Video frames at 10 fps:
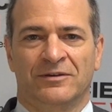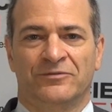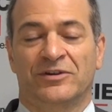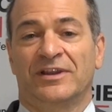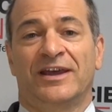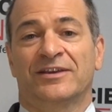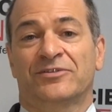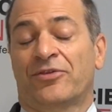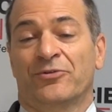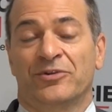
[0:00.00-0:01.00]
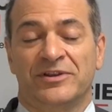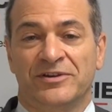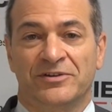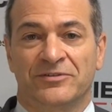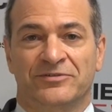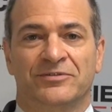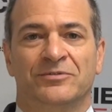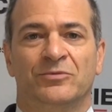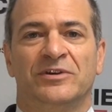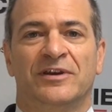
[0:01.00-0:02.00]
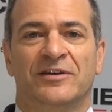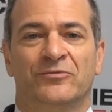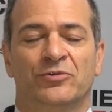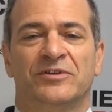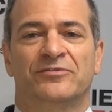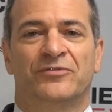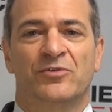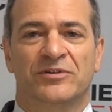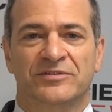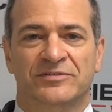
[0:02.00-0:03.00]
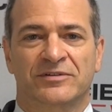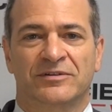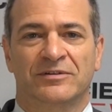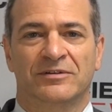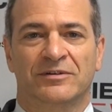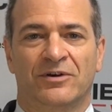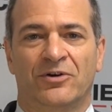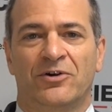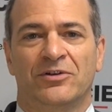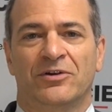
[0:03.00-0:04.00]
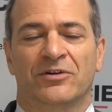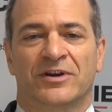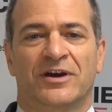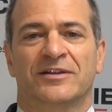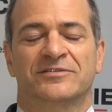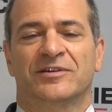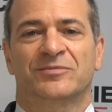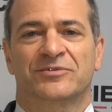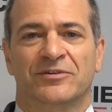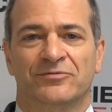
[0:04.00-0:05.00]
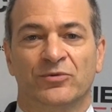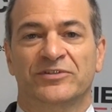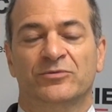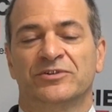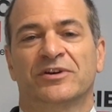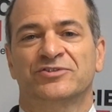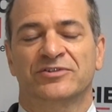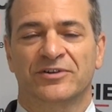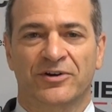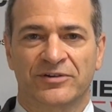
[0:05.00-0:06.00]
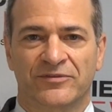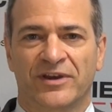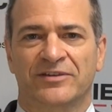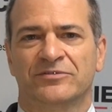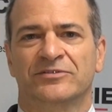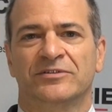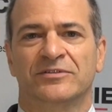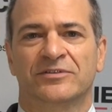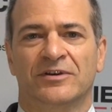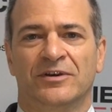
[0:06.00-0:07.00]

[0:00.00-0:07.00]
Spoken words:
For the last 30 years, we have really focused all our concepts of risk reduction in cardiovascular disease